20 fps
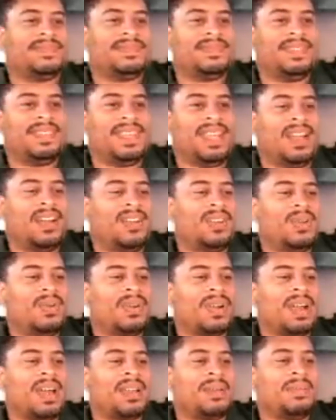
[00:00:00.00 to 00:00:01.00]
Now I don't know what
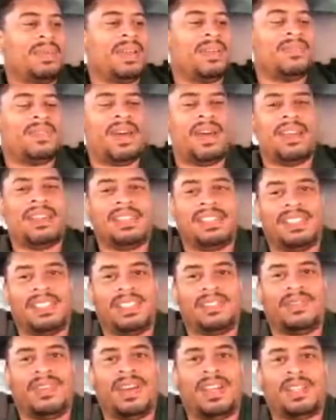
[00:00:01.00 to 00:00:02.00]
kind of man Vanes is.
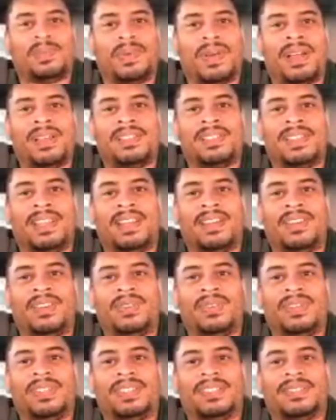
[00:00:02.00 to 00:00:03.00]
Vanes probably just let her
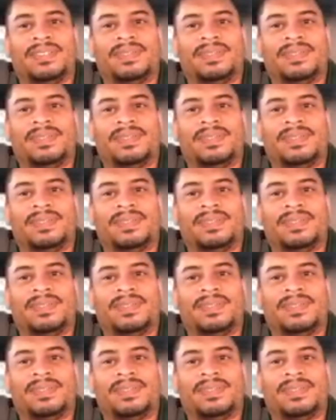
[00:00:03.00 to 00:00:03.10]
do it.